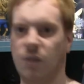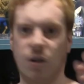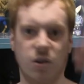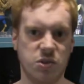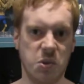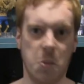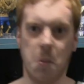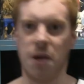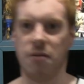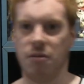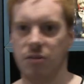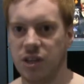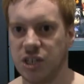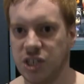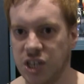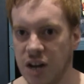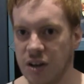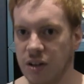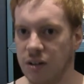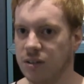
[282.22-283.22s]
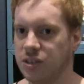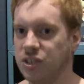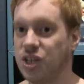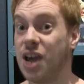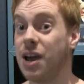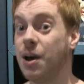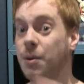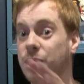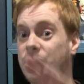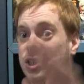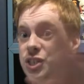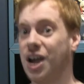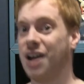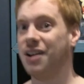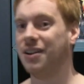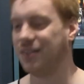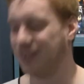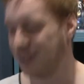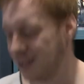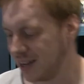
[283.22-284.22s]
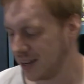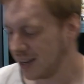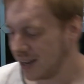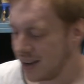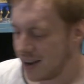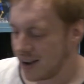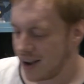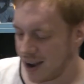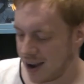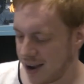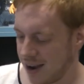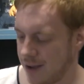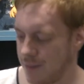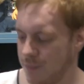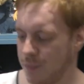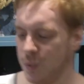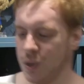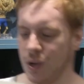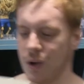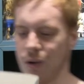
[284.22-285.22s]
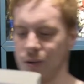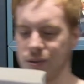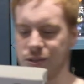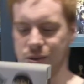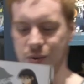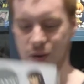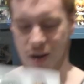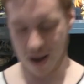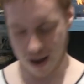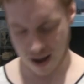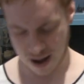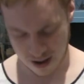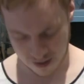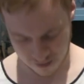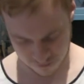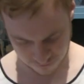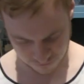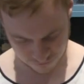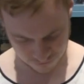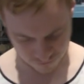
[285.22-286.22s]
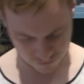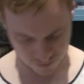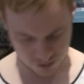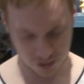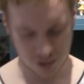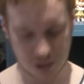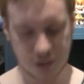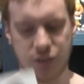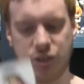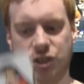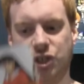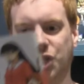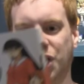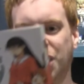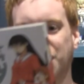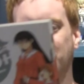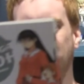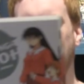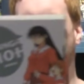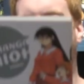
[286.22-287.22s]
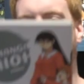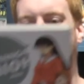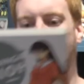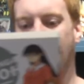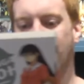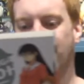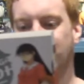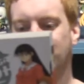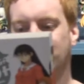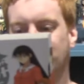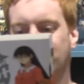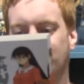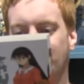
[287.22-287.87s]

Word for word: somewhere on the channel. Check out the channel. We also have Chiyo, a